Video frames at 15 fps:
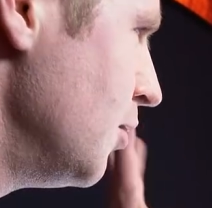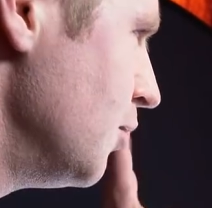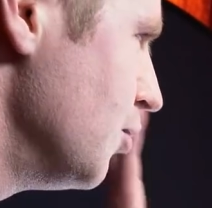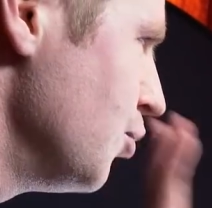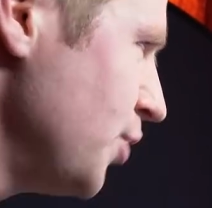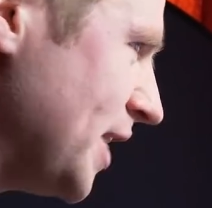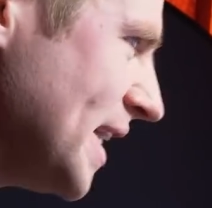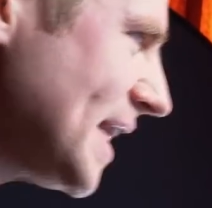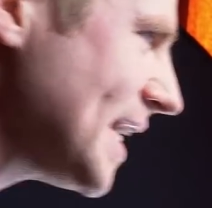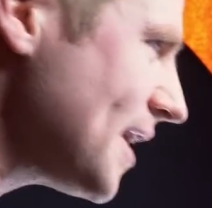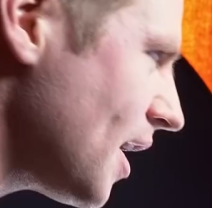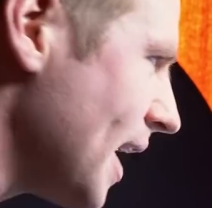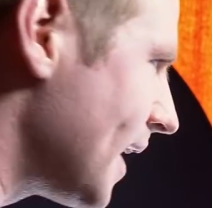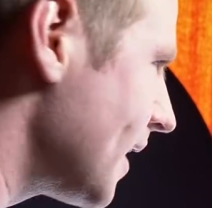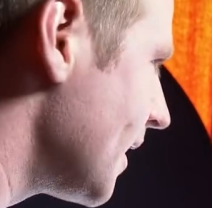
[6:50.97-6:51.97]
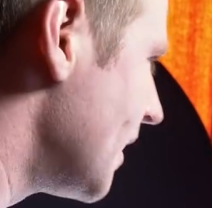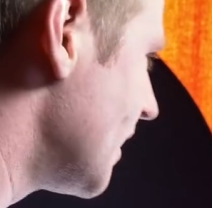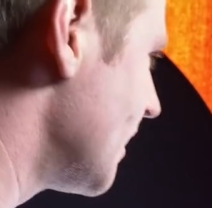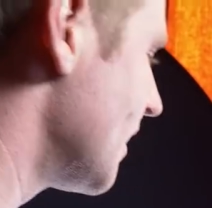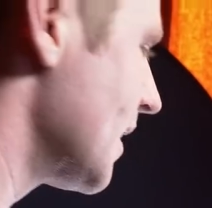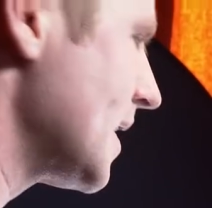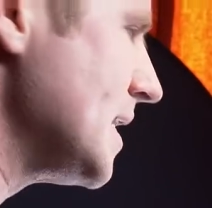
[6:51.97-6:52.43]
really like
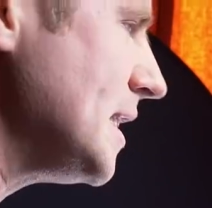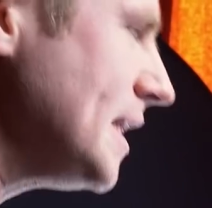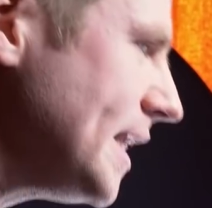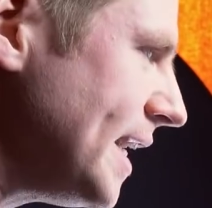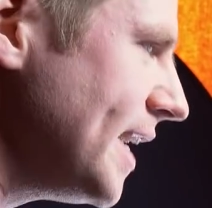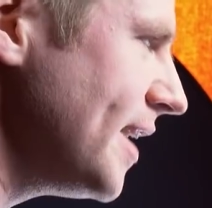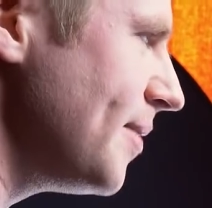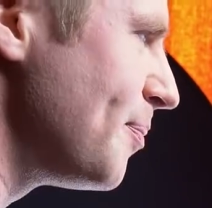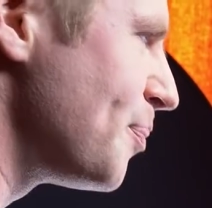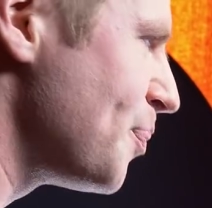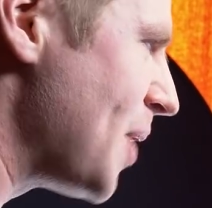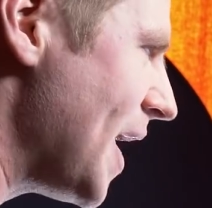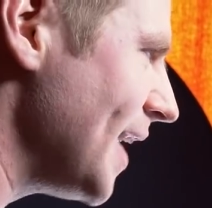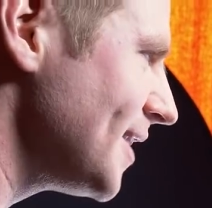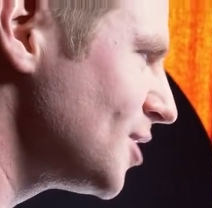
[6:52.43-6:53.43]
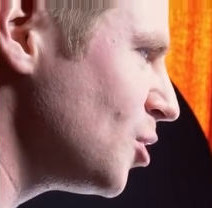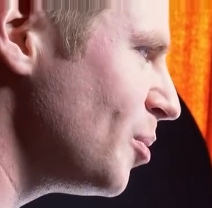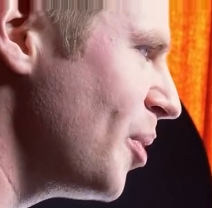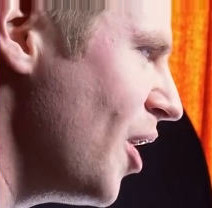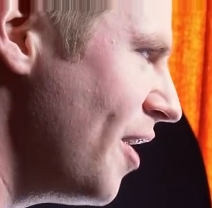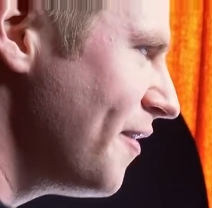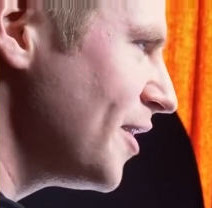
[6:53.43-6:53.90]
clear, pixel
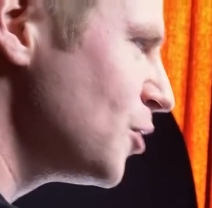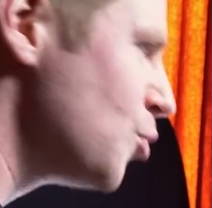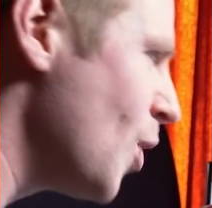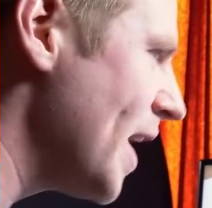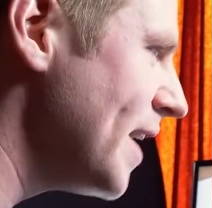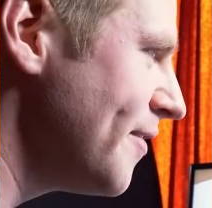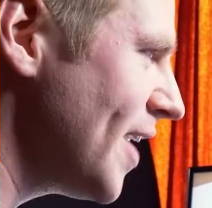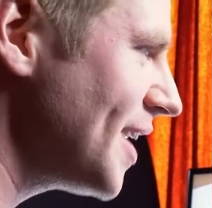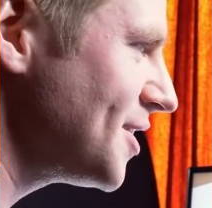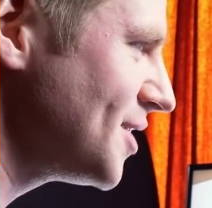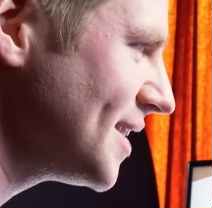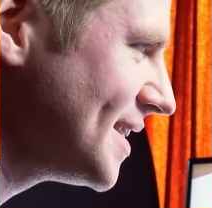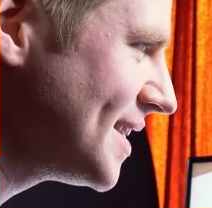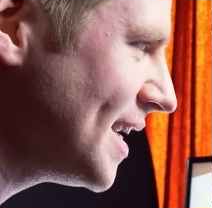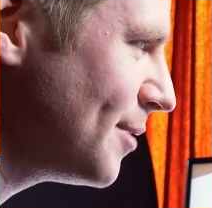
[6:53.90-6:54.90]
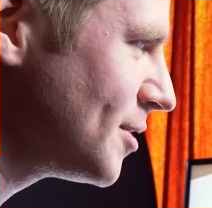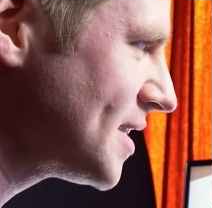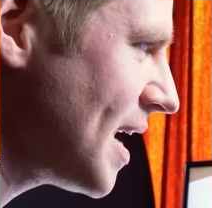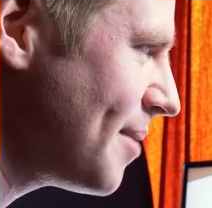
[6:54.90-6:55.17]
perfect way of actually seeing what's